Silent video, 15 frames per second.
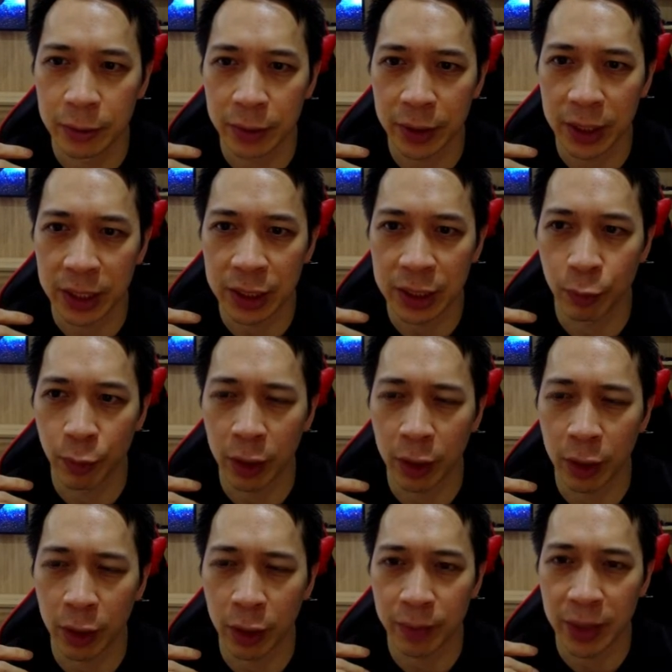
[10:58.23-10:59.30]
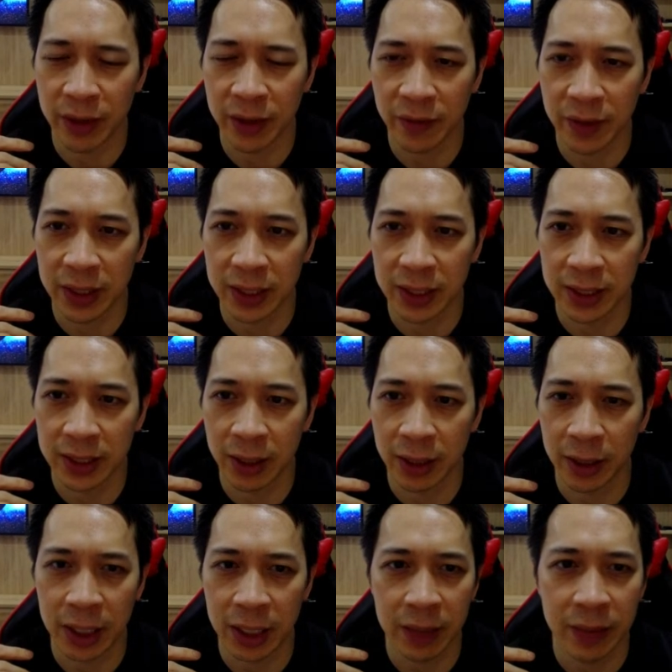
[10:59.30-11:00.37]
with each one with benefits listed
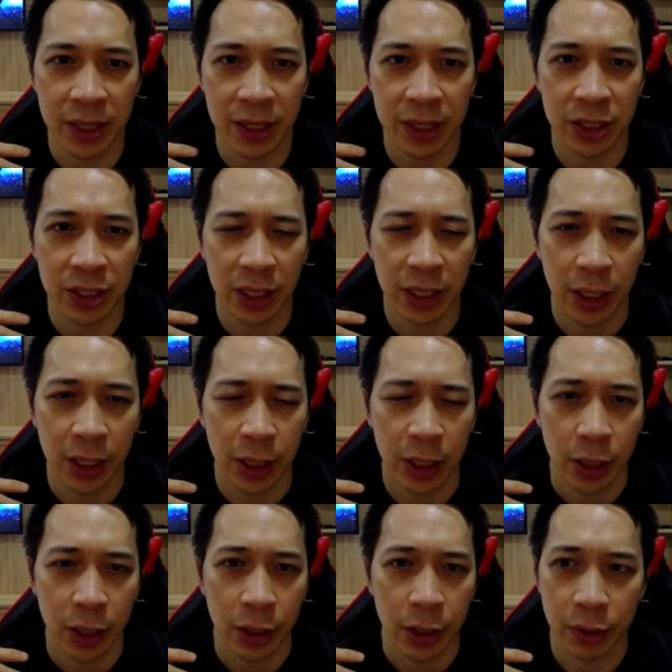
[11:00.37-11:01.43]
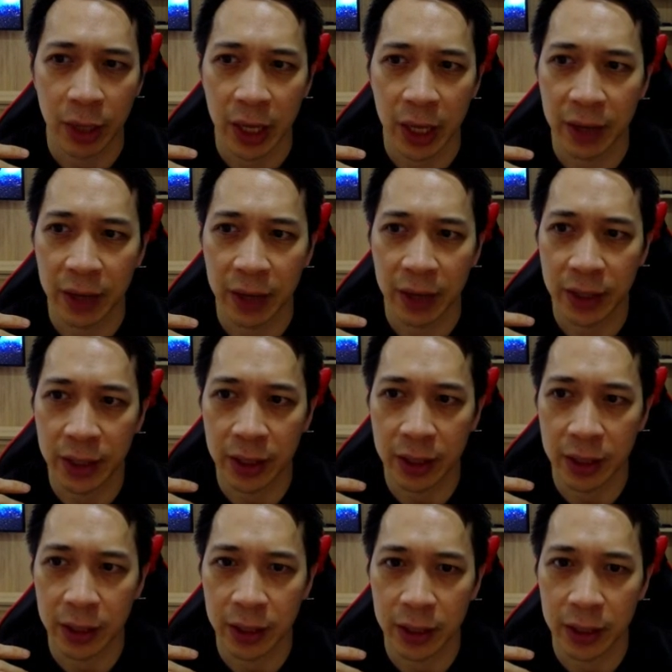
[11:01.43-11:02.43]
on the image. You have the